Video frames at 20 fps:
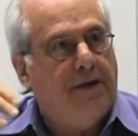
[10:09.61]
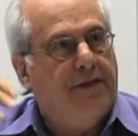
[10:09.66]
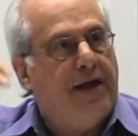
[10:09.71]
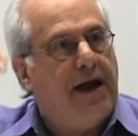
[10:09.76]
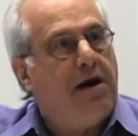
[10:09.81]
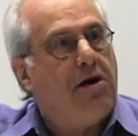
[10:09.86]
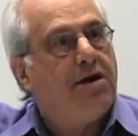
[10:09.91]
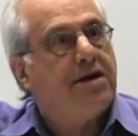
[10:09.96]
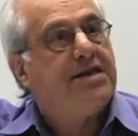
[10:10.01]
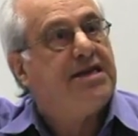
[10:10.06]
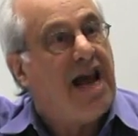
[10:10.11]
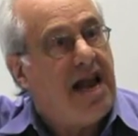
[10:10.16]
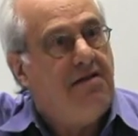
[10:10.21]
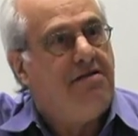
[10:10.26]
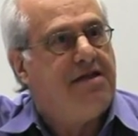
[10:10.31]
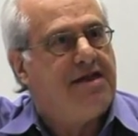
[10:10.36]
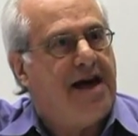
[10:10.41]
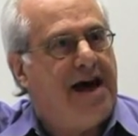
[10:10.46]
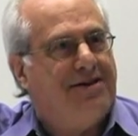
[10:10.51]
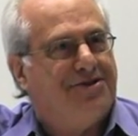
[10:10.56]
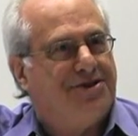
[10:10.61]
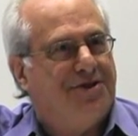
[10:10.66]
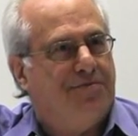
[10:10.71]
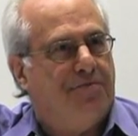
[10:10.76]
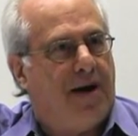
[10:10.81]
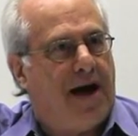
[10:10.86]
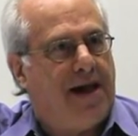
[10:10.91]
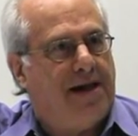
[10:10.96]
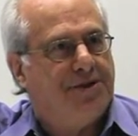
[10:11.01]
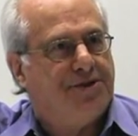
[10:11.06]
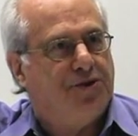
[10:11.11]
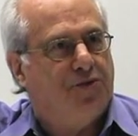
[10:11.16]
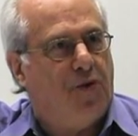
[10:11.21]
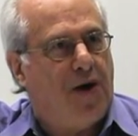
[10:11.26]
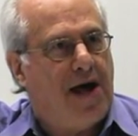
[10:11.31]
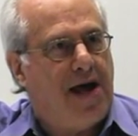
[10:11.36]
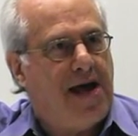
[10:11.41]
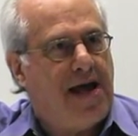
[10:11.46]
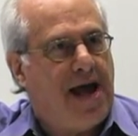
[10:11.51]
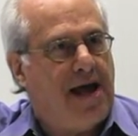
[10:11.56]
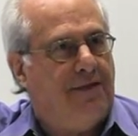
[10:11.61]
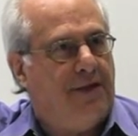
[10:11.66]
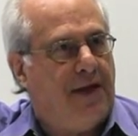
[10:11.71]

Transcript: they are 10,000 miles away,